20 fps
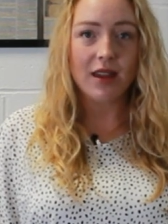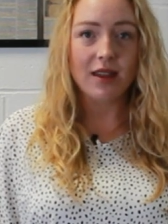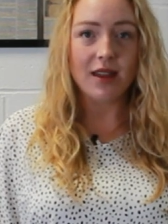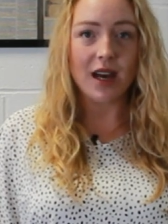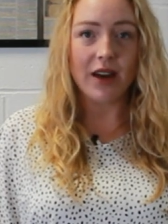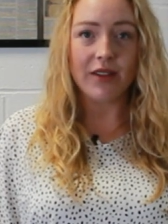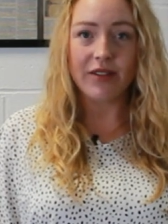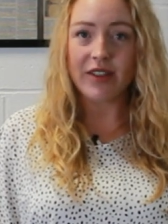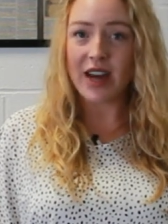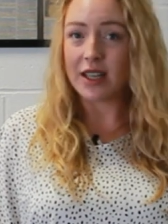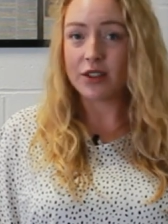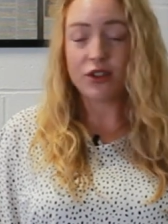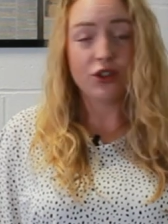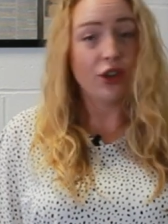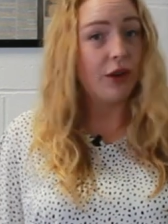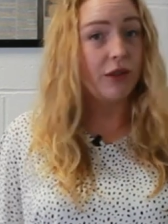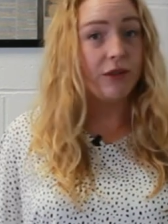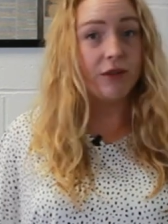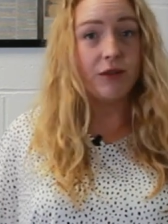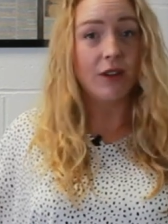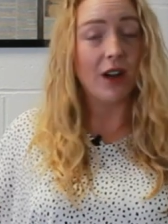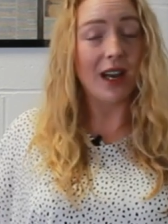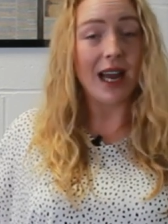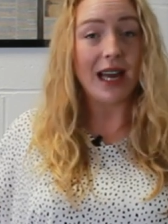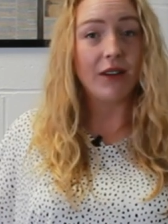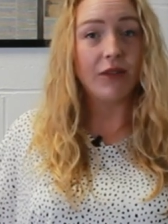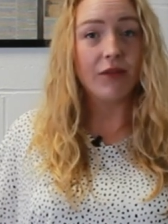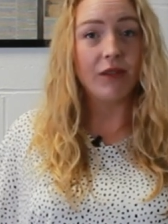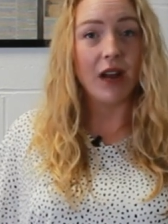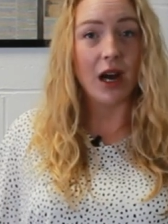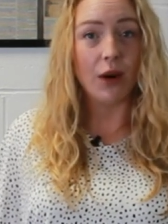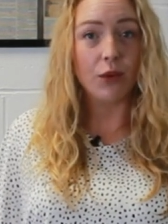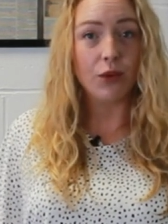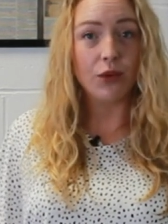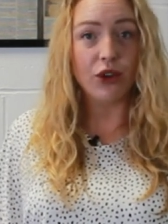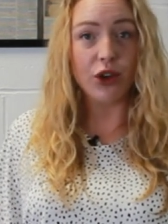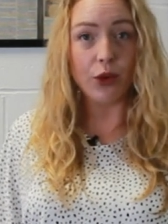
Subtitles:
that that's you for life now.